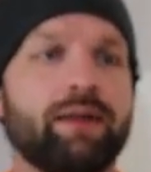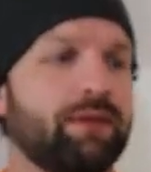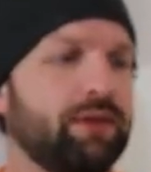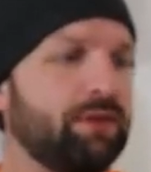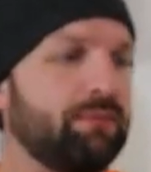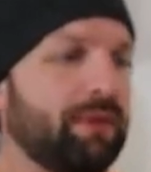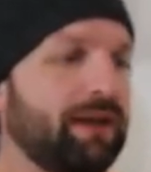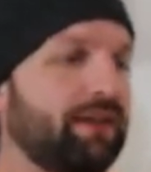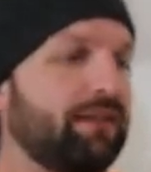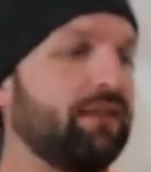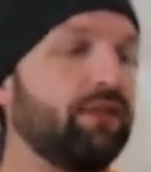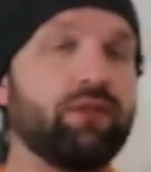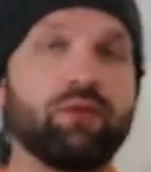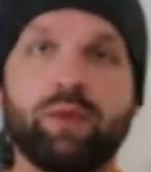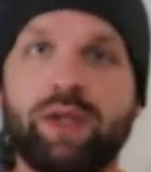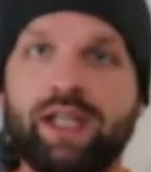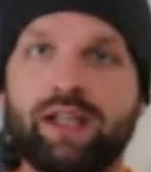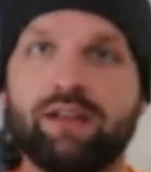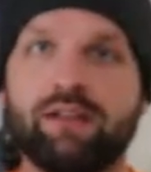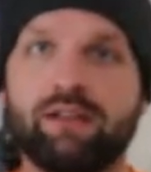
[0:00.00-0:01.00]
You mix the
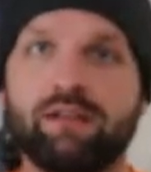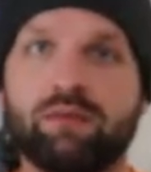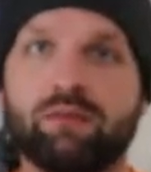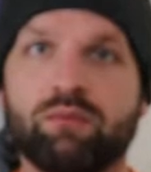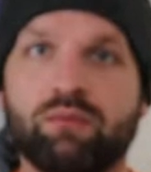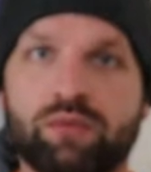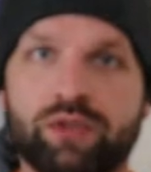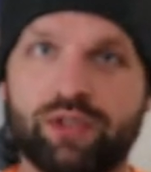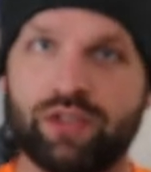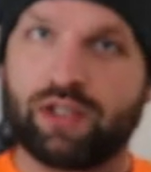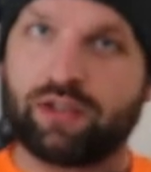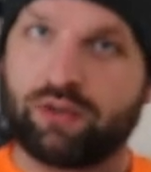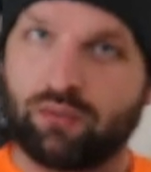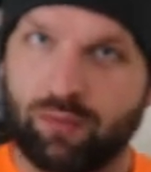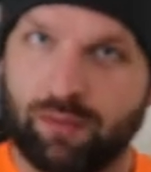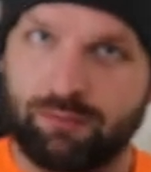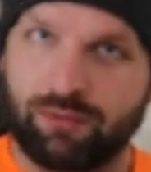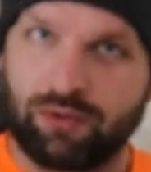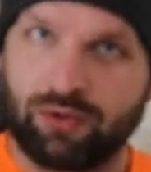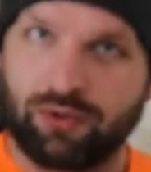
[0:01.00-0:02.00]
sweet, which you get the
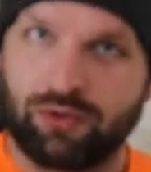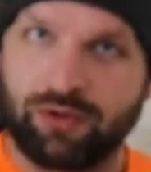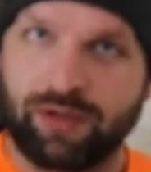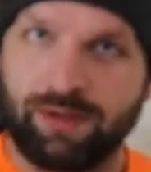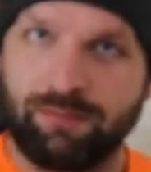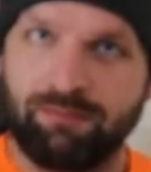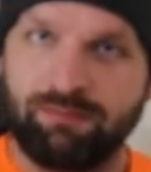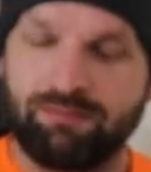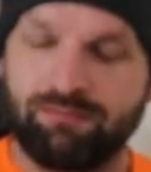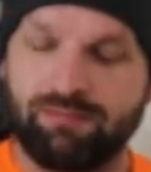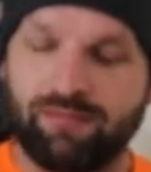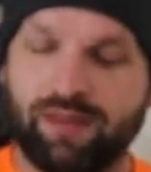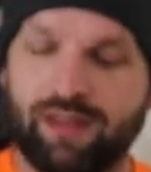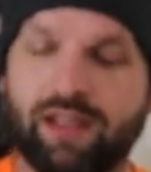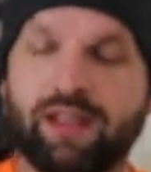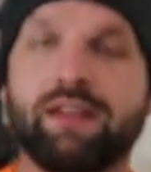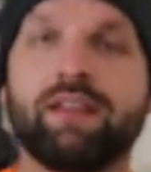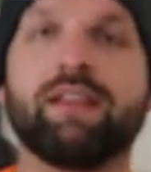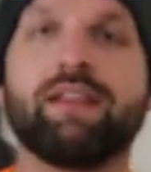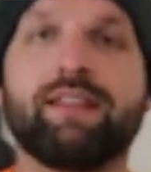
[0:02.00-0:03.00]
whipping cream,
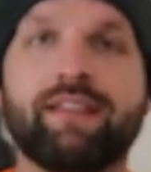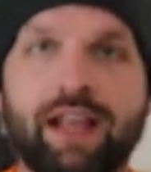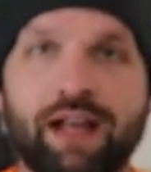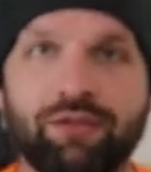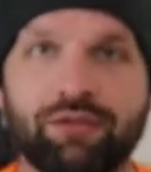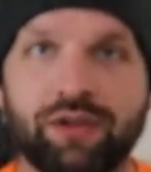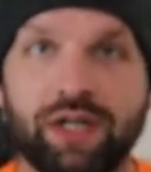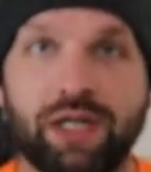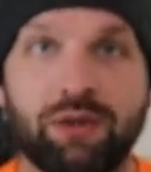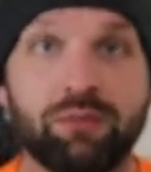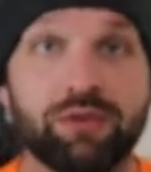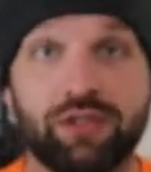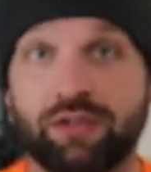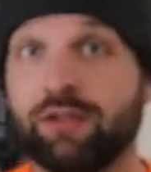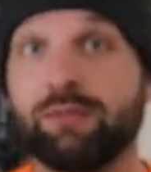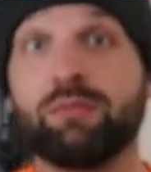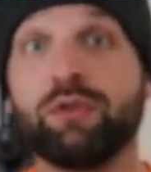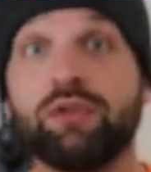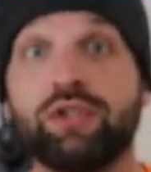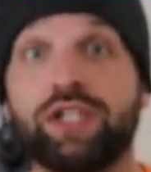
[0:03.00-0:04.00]
the savory, which is
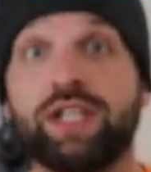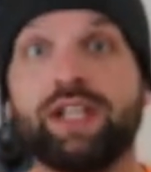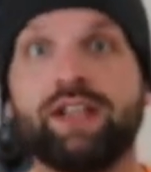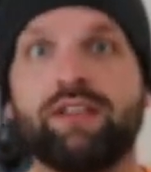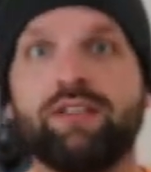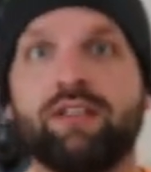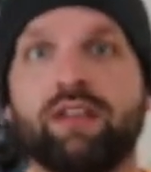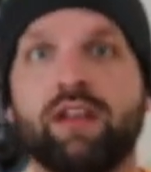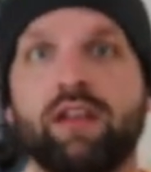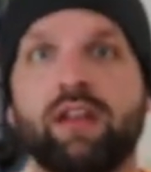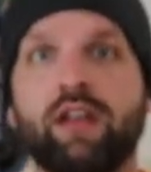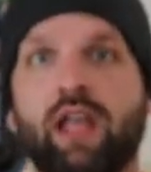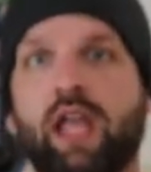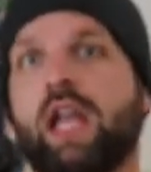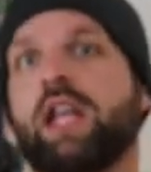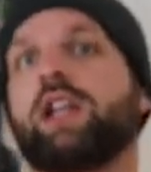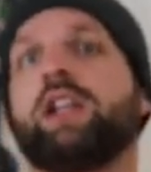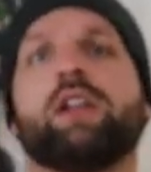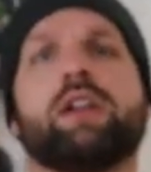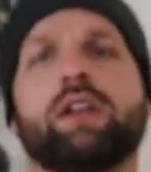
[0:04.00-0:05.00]
a blue cheese,
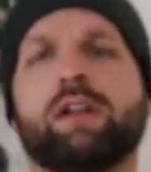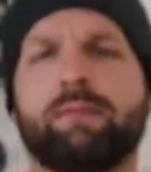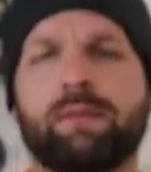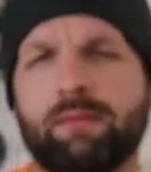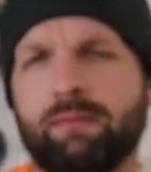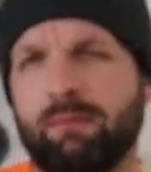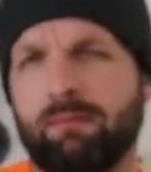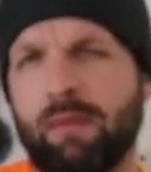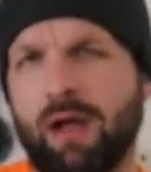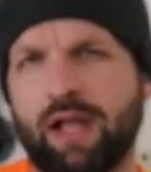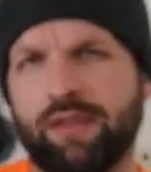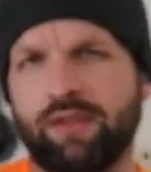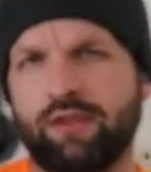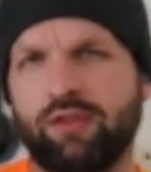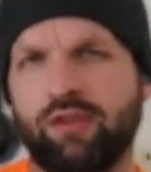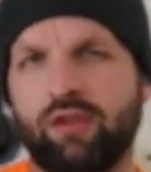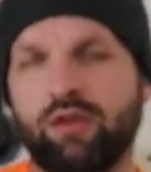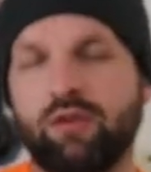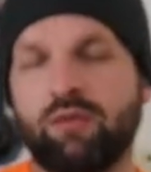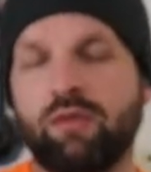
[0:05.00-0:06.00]
and then you can combine the
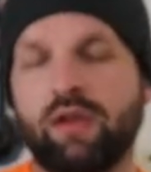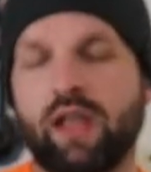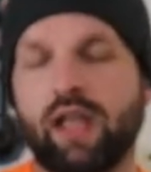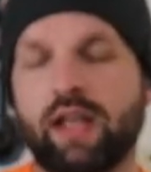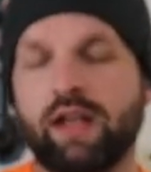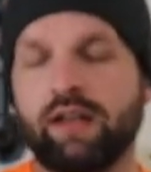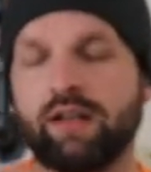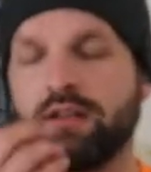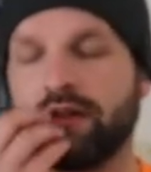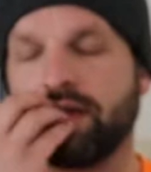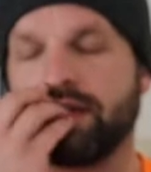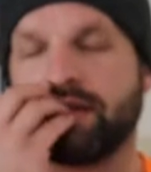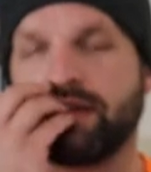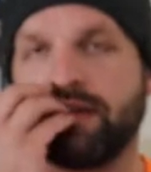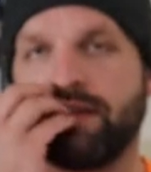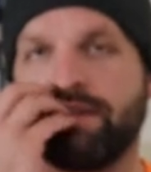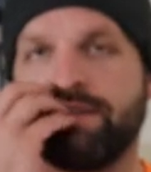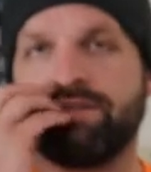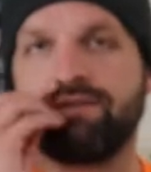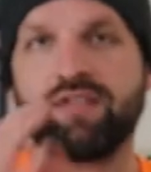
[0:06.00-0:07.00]
two, and it is
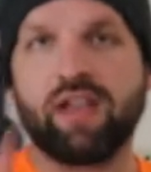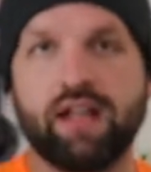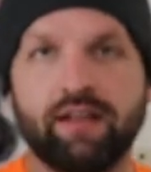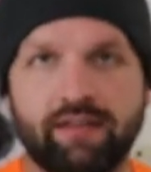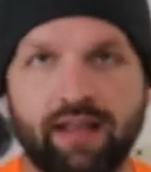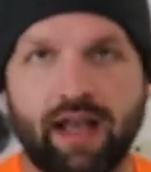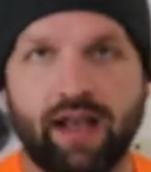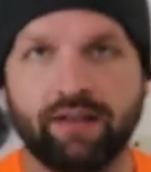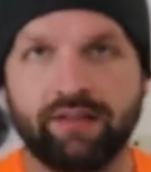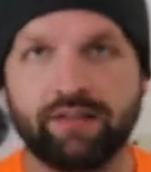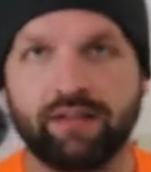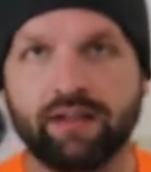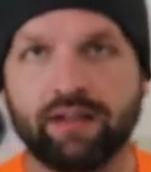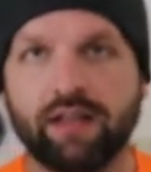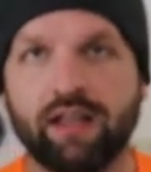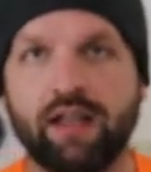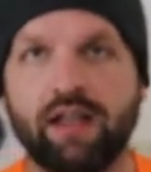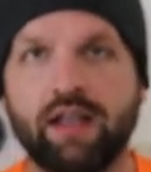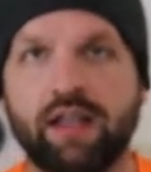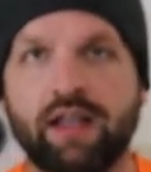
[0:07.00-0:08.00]

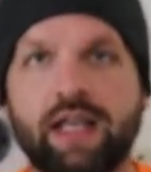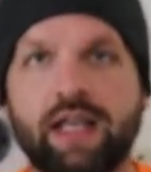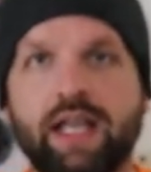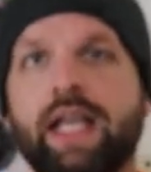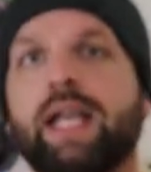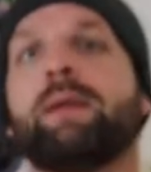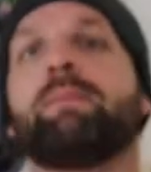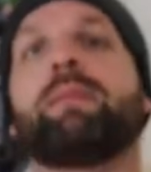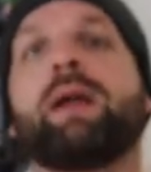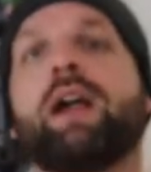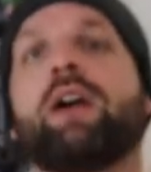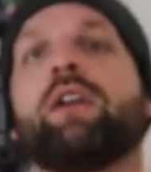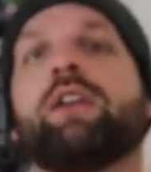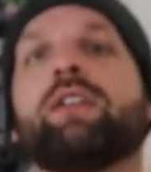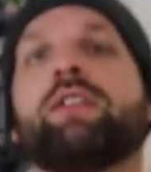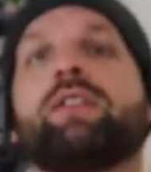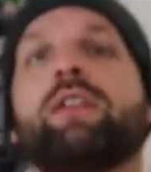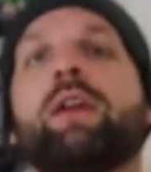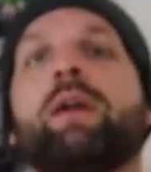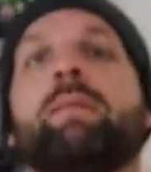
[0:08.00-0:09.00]
fantastic. It
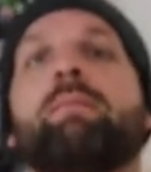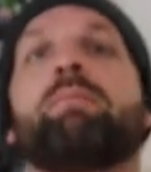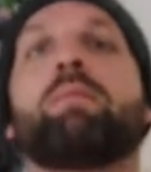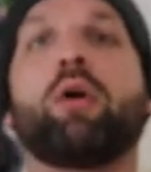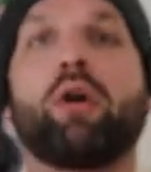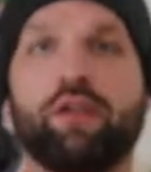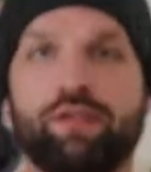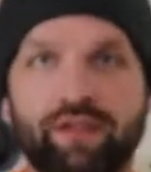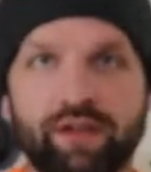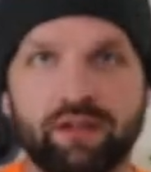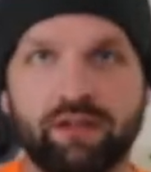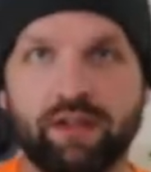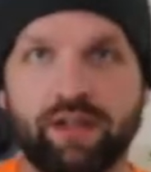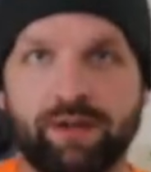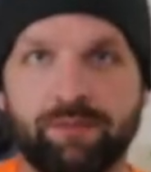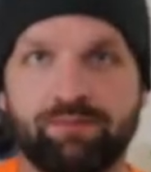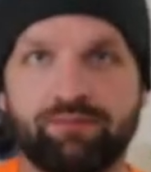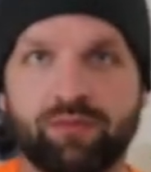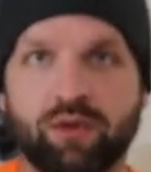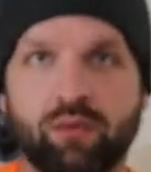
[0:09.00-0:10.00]
pairs
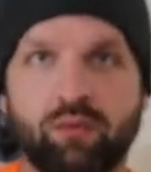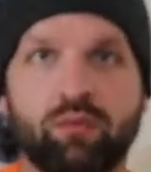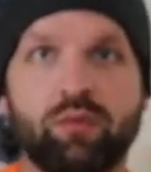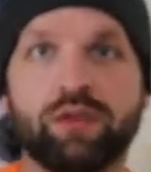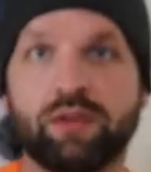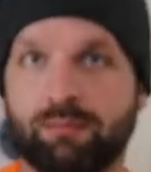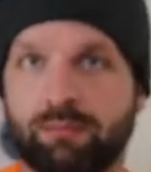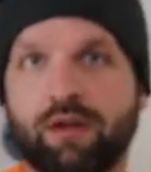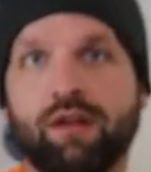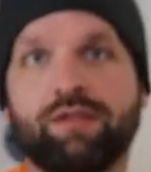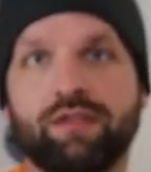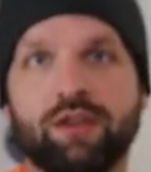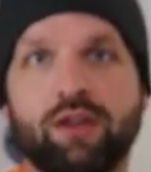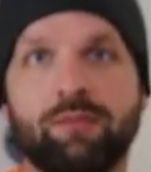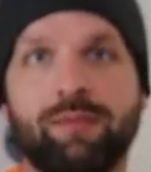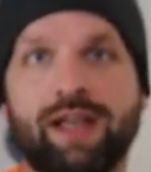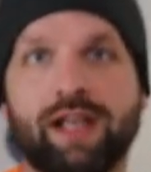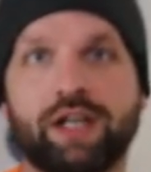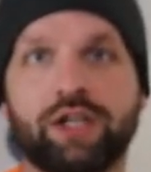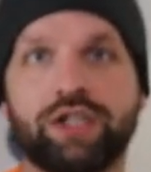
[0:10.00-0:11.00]
perfectly with the buffalo
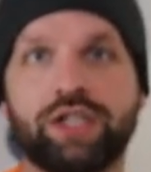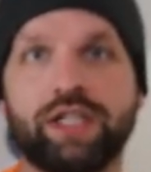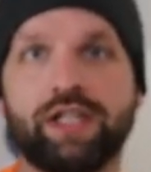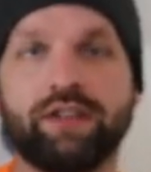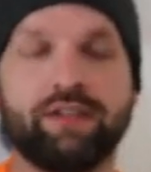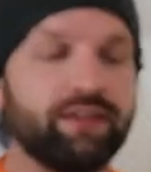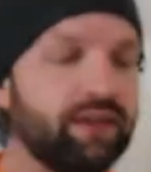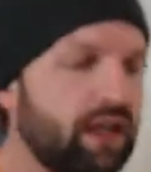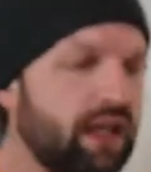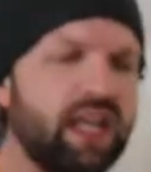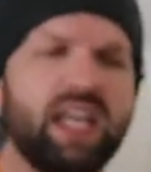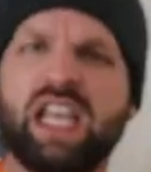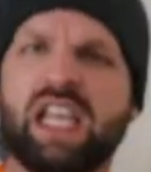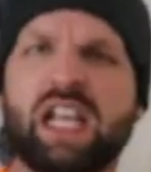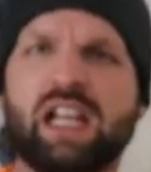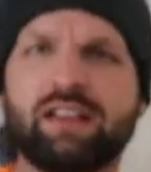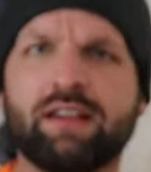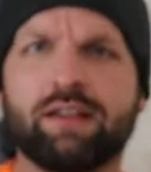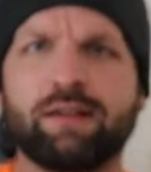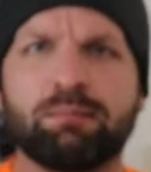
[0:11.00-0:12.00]
mac and cheese. You
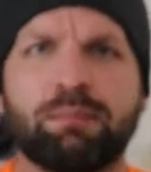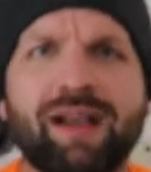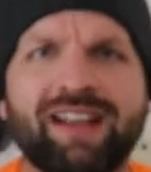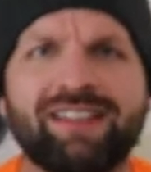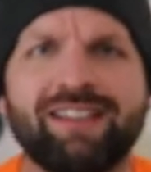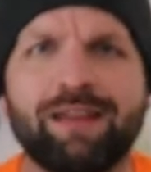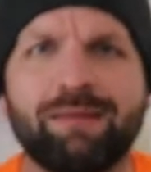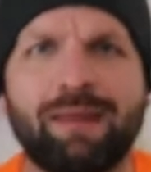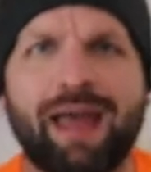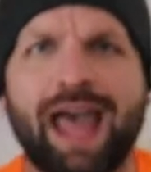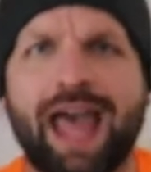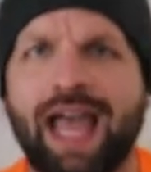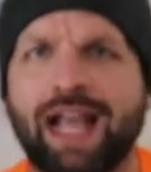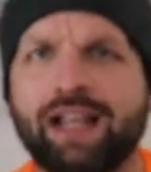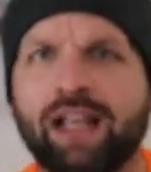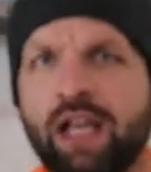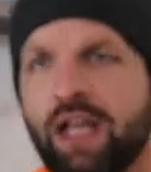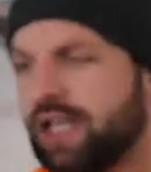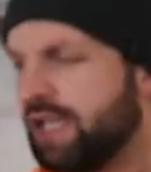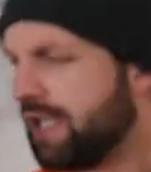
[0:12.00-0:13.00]
got the spicy
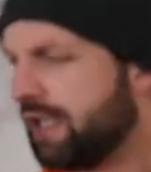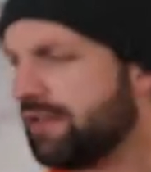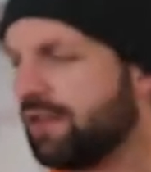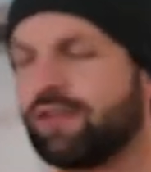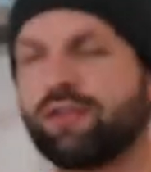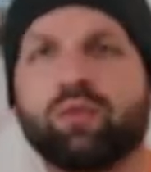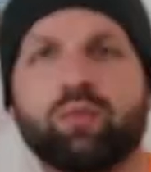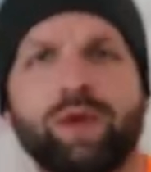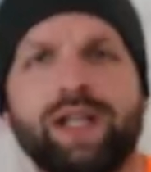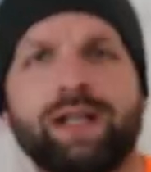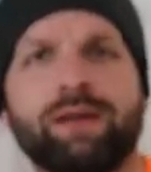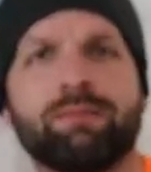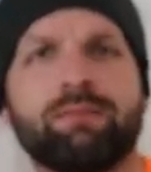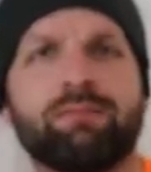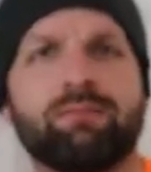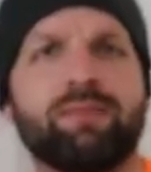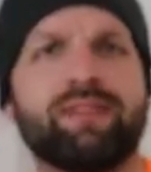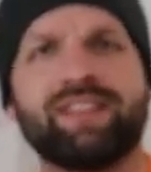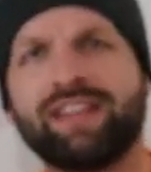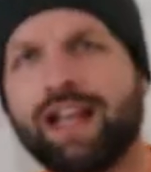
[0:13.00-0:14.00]
mac, you got the sweet,
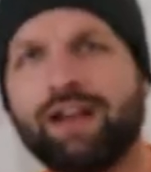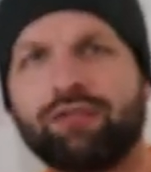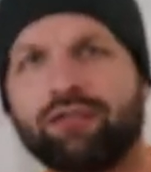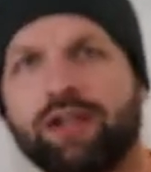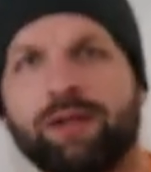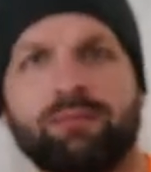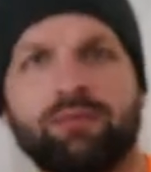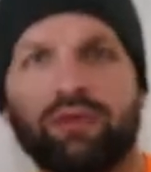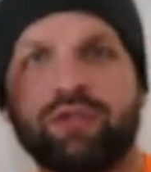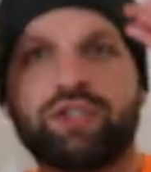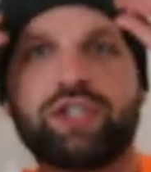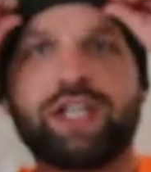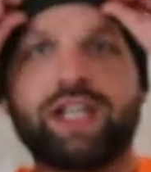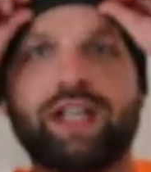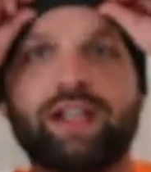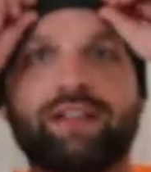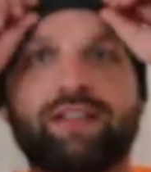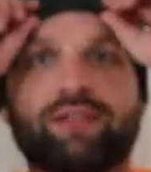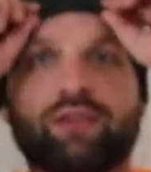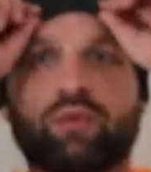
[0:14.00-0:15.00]
savory blue
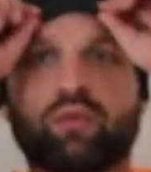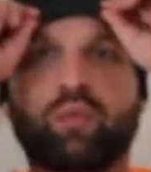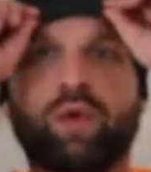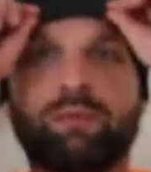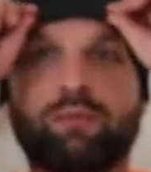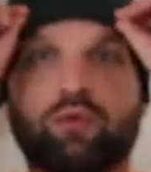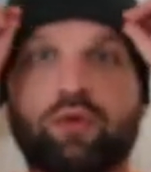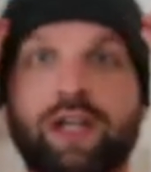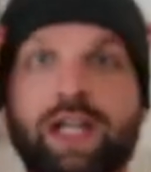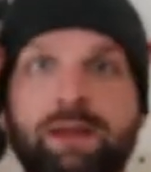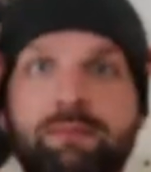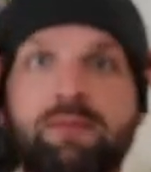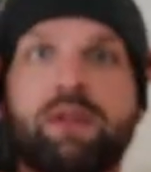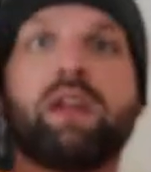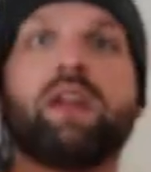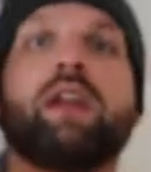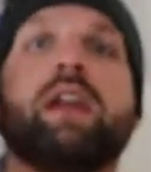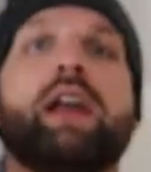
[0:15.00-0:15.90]
cheese, whipped cream.